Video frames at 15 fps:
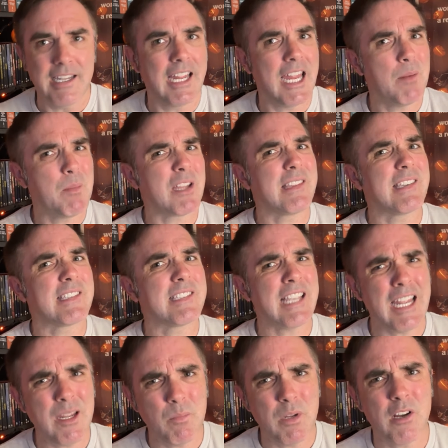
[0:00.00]
It came out the
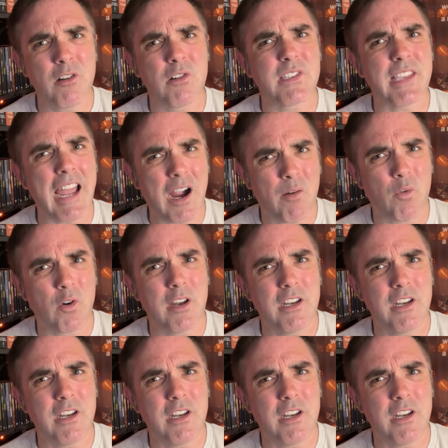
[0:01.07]
same year as Alfred